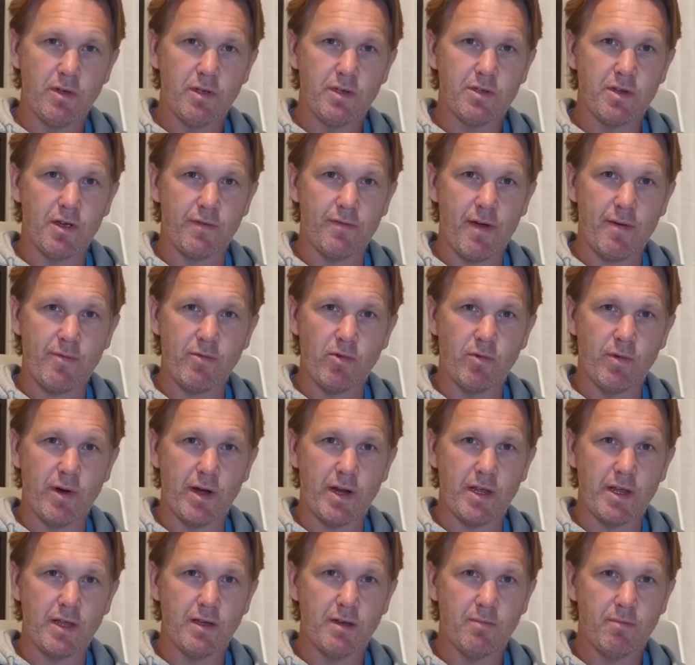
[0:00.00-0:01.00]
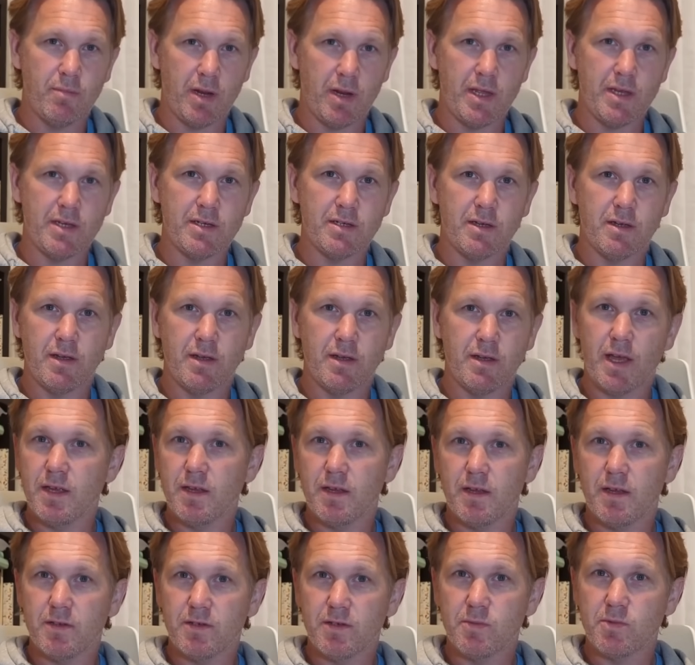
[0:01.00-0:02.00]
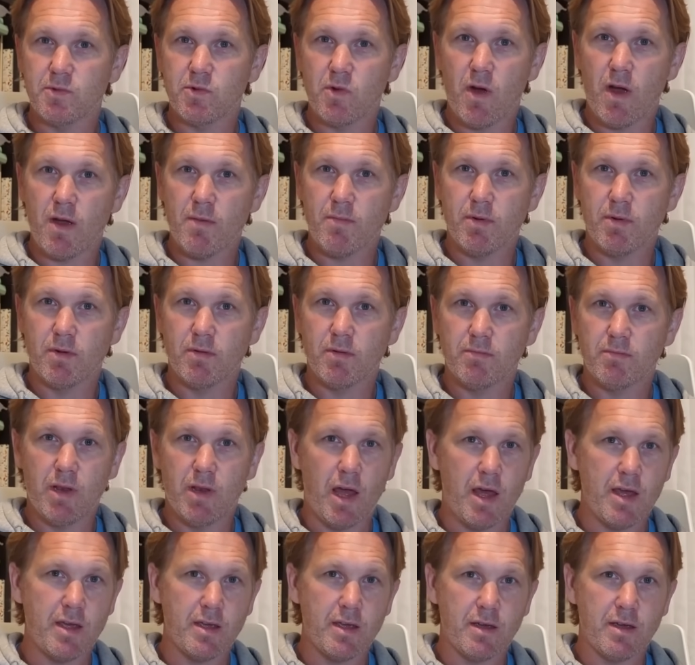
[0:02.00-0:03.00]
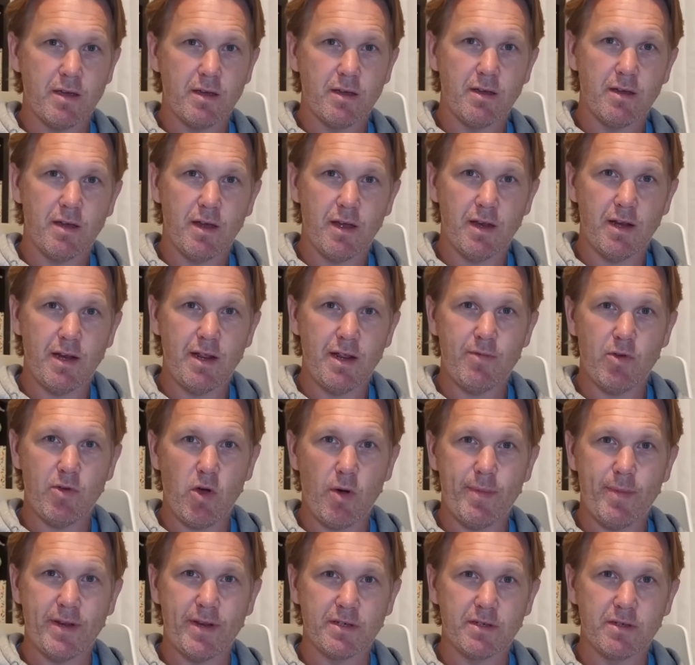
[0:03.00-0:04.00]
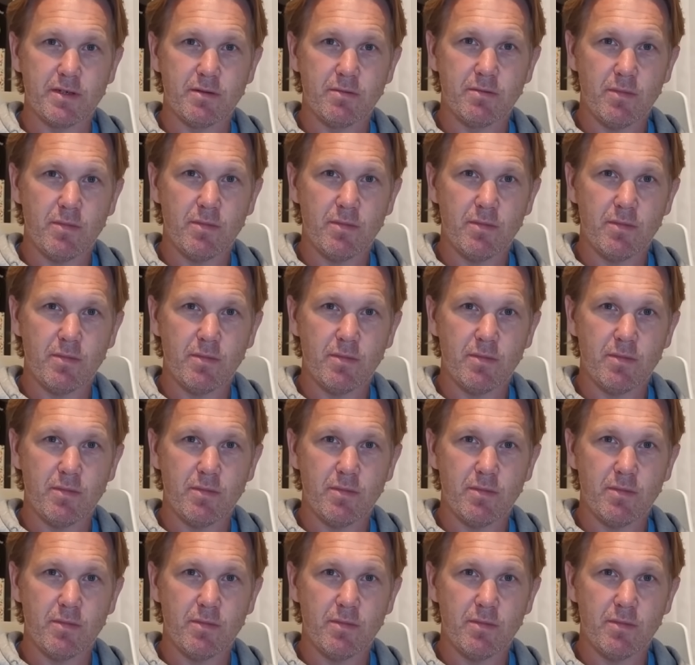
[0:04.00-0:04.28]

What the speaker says: So if you haven't already, please hit subscribe, like, and leave your comments.